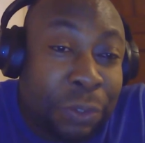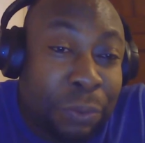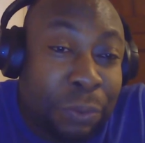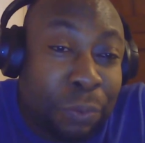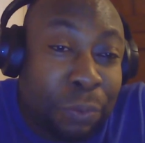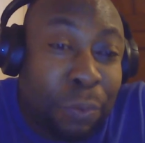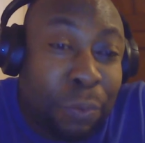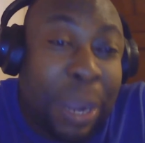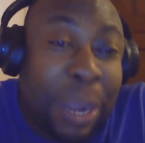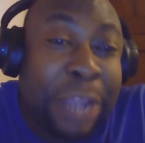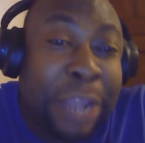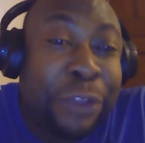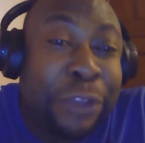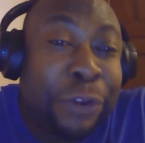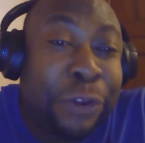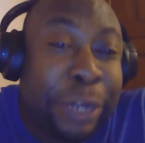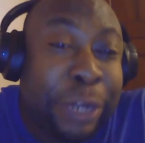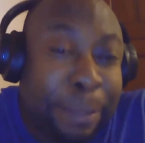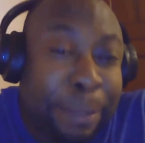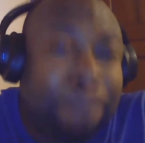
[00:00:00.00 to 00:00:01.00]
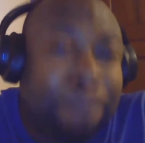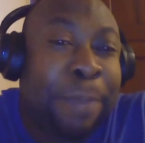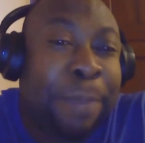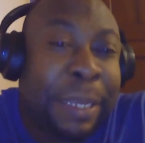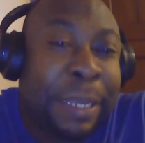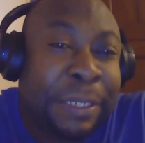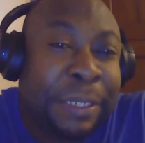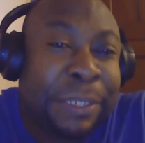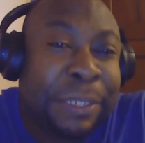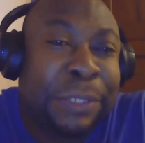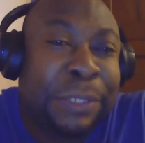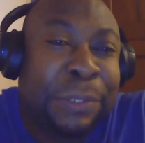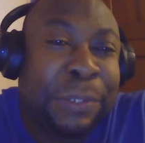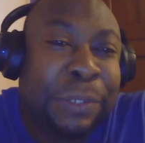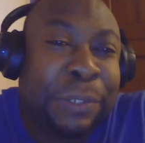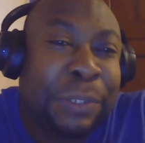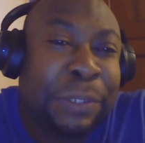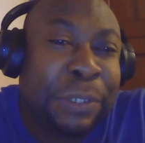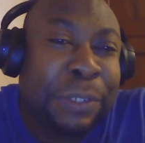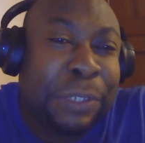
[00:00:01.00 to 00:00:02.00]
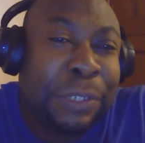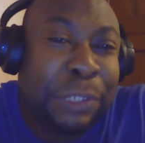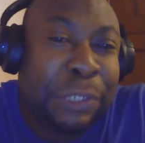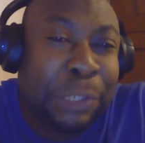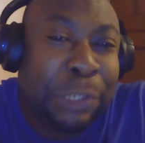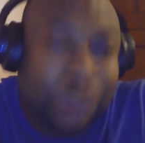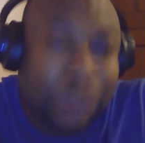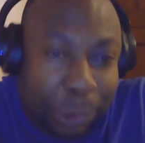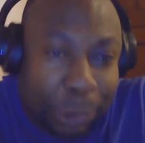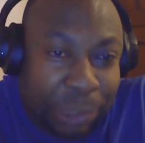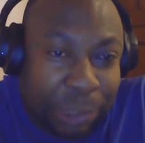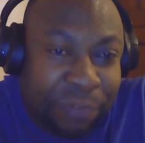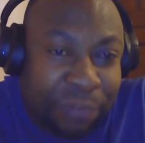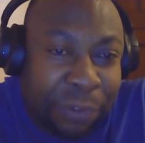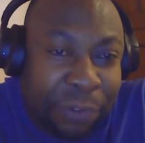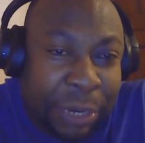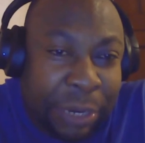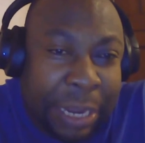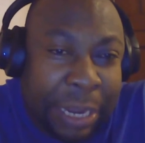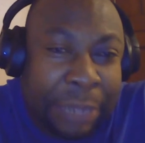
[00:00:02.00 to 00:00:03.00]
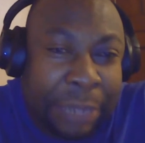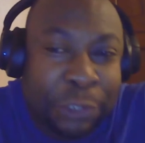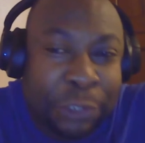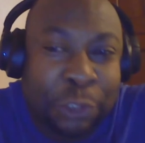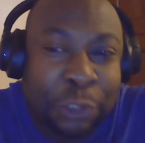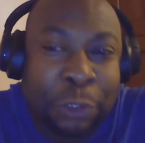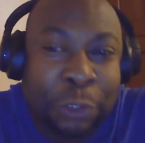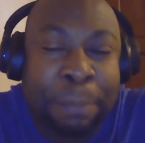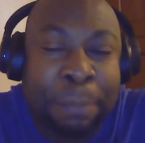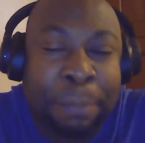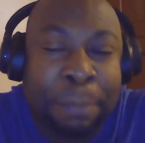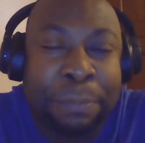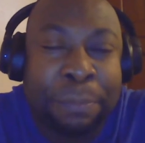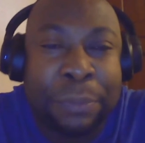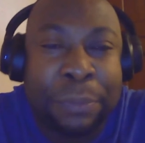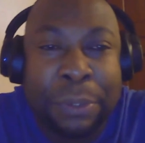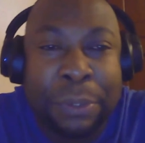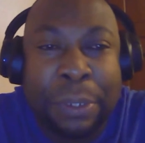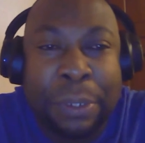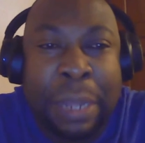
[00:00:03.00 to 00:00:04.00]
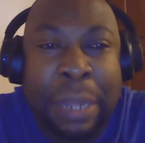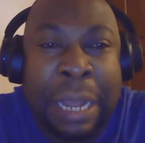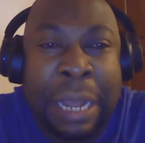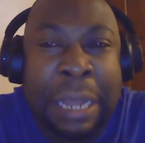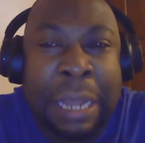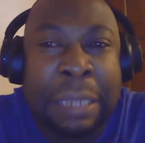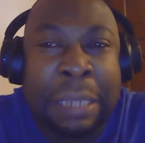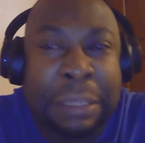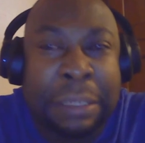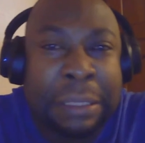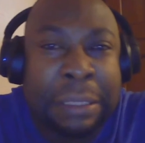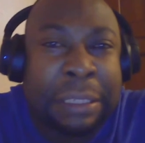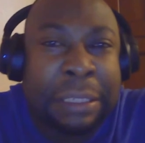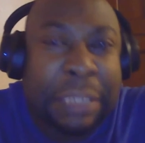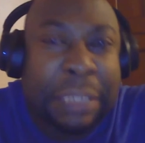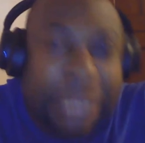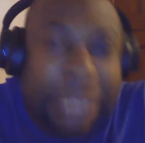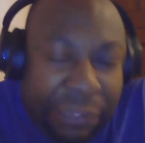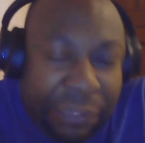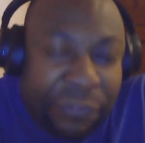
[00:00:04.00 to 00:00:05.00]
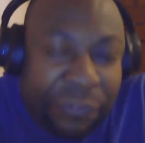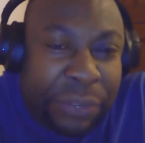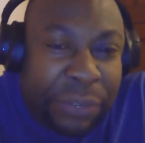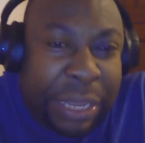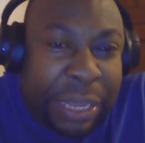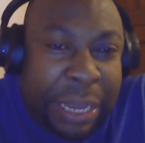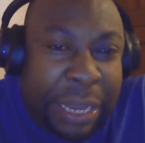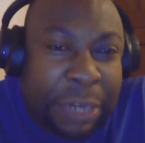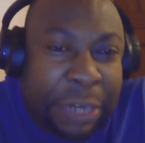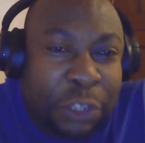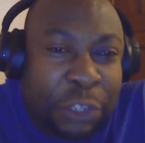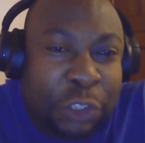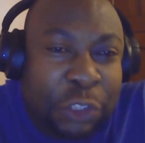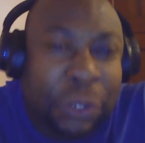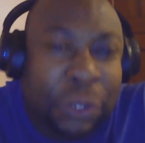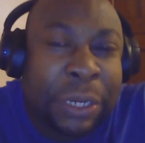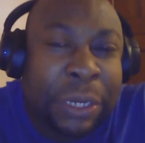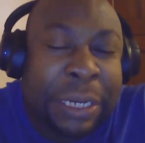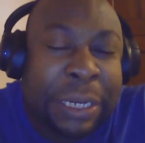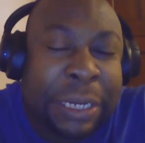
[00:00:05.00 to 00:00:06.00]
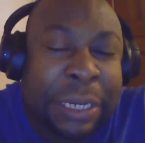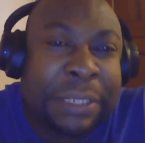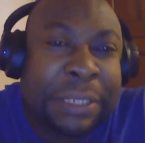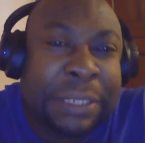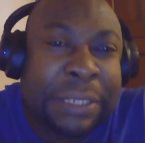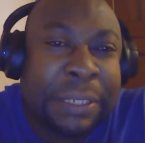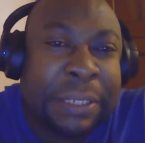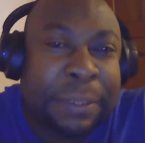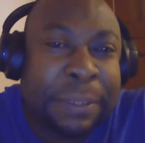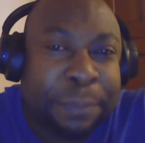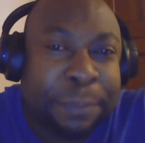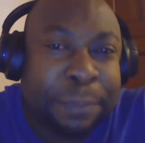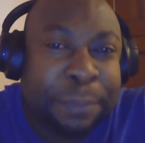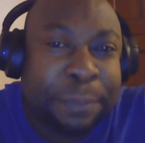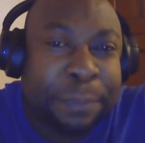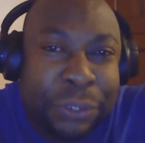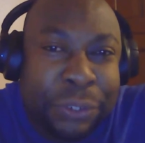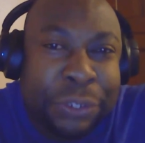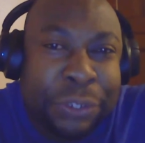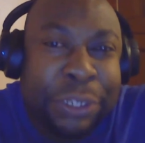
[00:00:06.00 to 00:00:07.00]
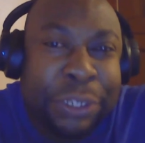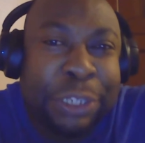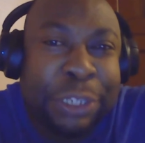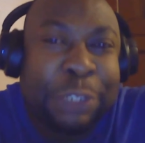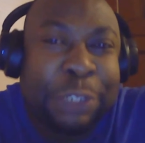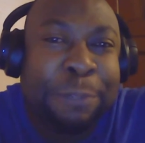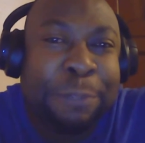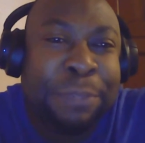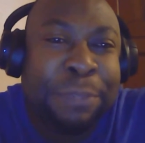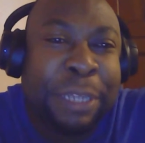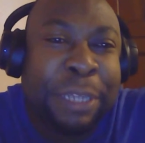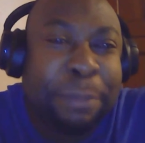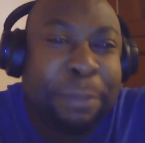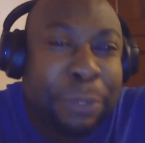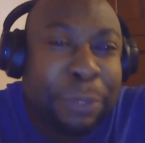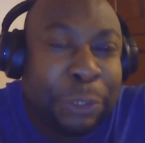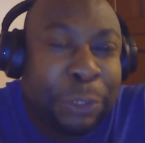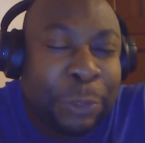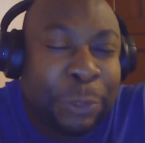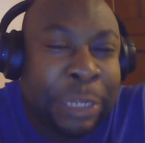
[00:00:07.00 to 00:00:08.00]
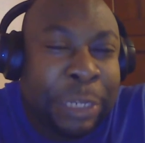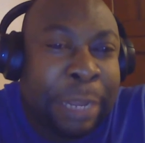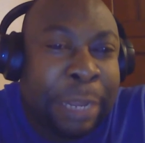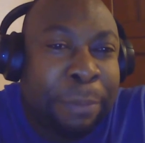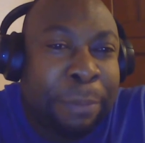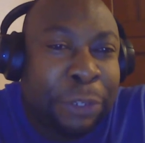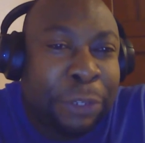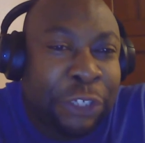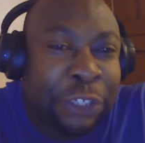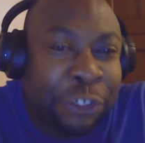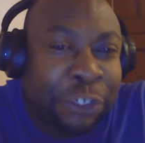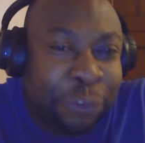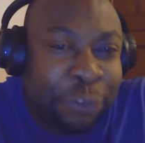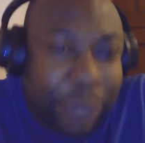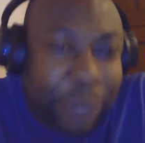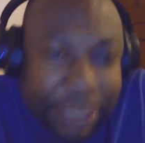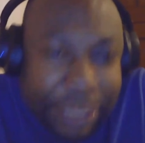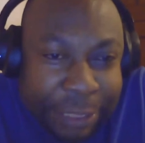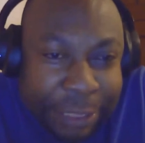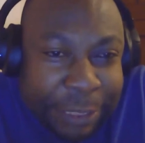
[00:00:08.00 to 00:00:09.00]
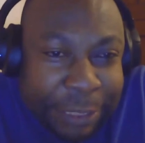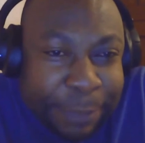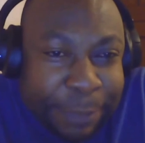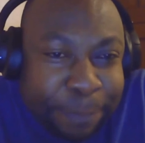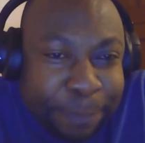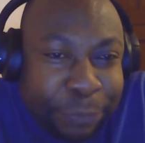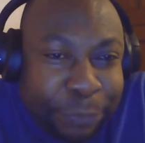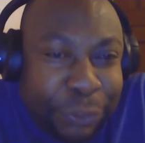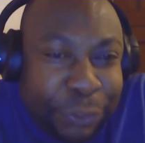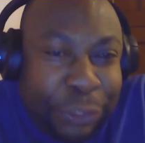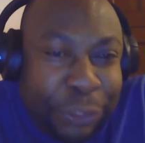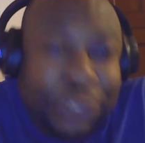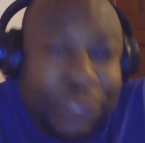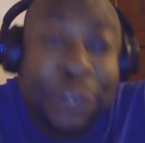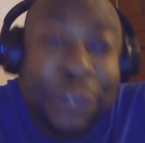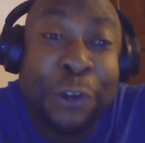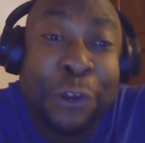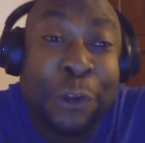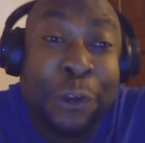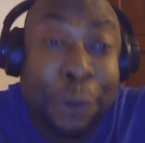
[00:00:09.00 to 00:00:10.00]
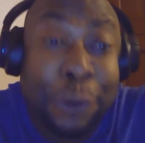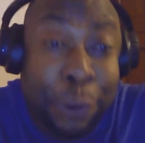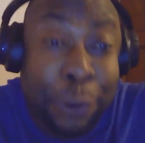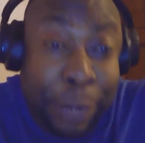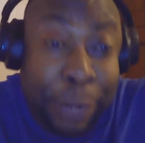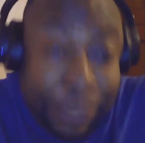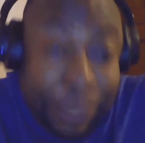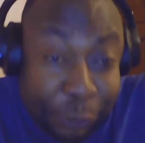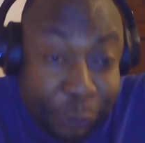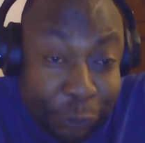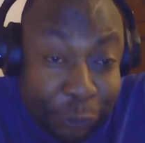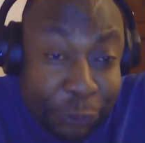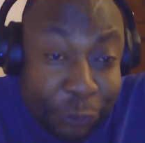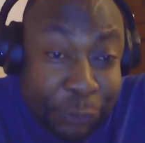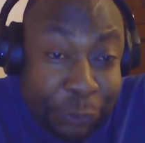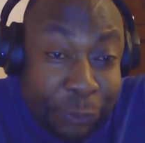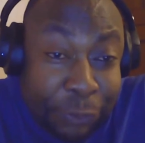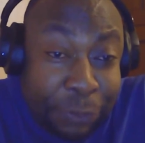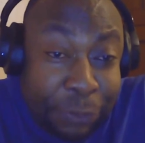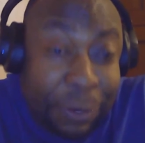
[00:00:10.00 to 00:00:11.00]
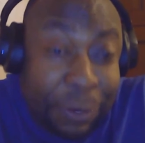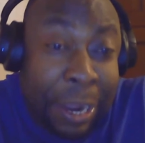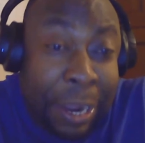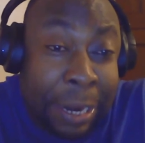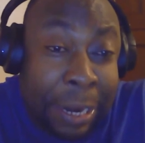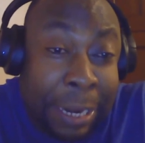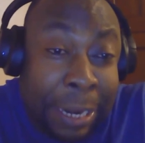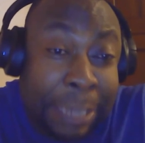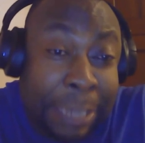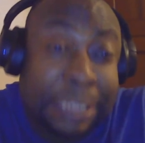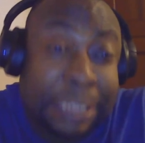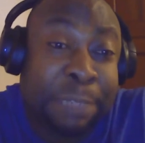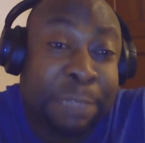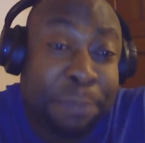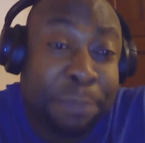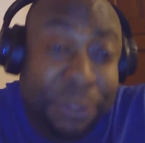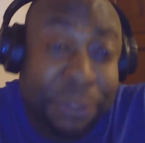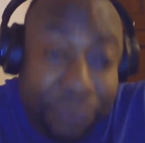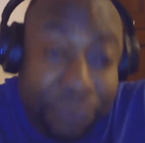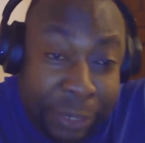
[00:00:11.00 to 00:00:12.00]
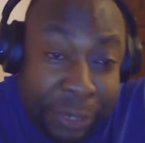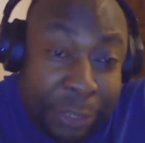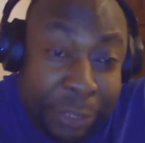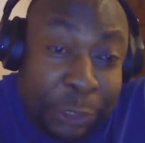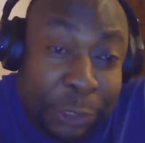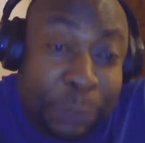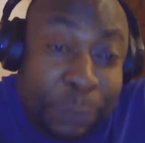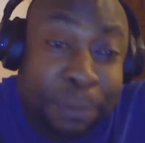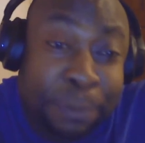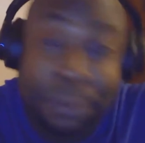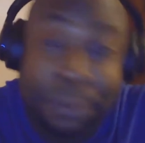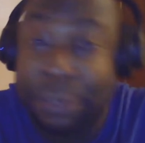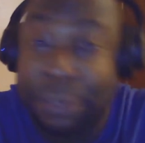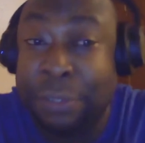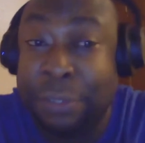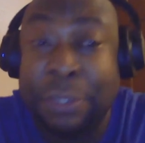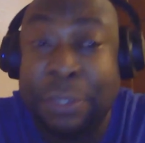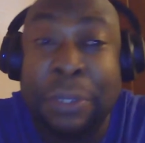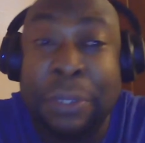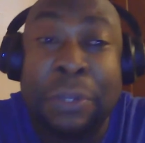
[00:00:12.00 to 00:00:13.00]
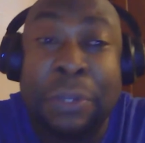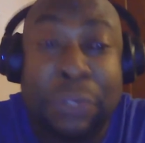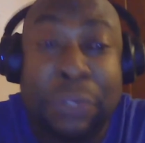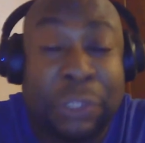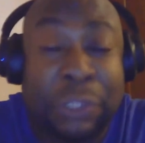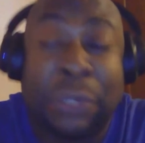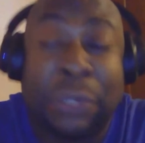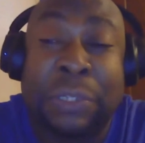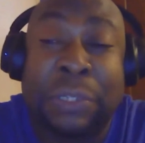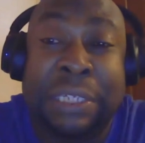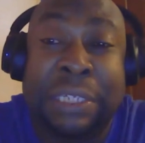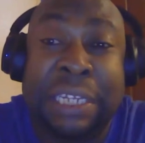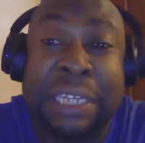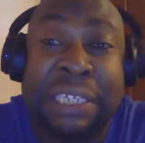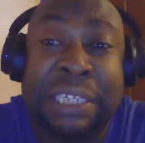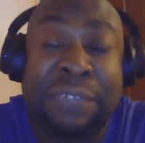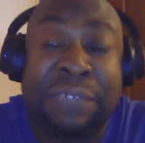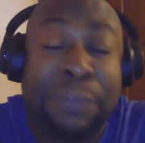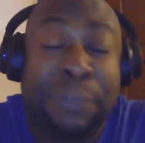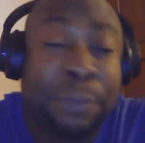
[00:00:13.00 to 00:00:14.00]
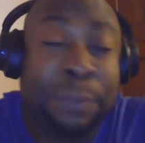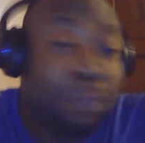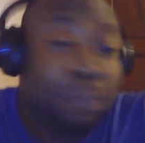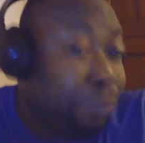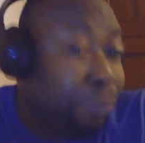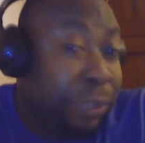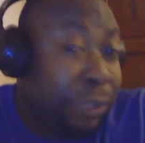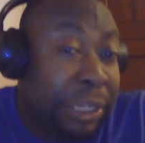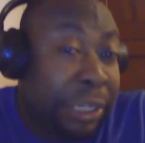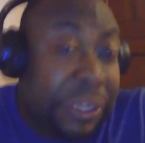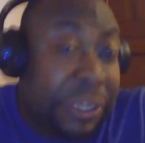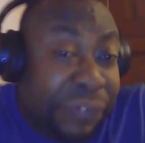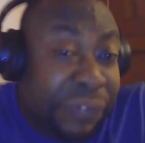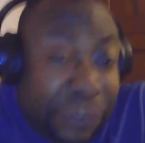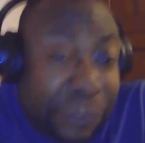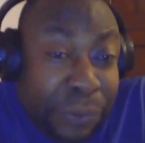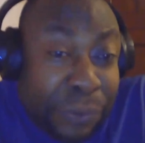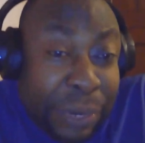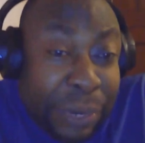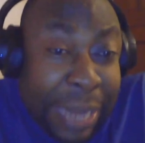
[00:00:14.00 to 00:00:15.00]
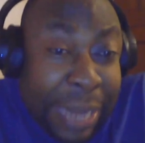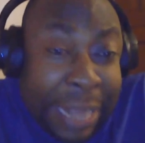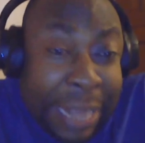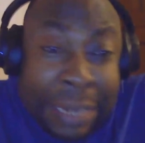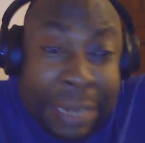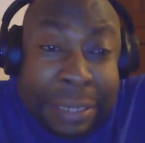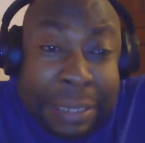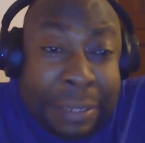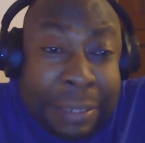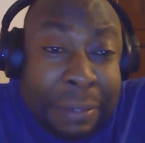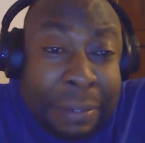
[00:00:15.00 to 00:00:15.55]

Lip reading: why you're the best suit for that job. And if you get a short list, you need to be able to demonstrate your knowledge and experience to be successful. If you land